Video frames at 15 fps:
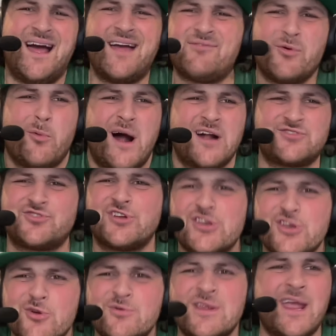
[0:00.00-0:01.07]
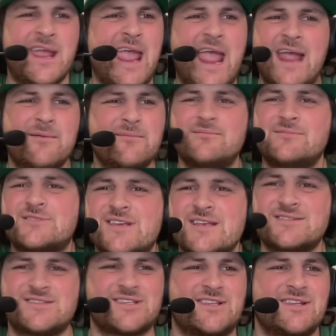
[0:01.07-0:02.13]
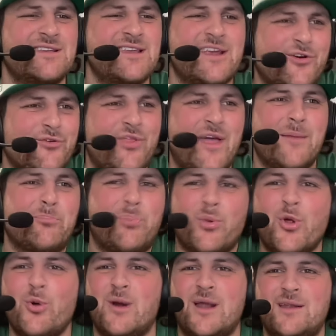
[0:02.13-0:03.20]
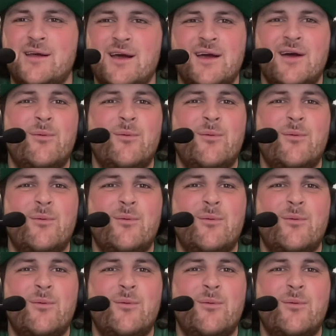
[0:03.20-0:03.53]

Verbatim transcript: I haven't watched a Union game since the year they blew it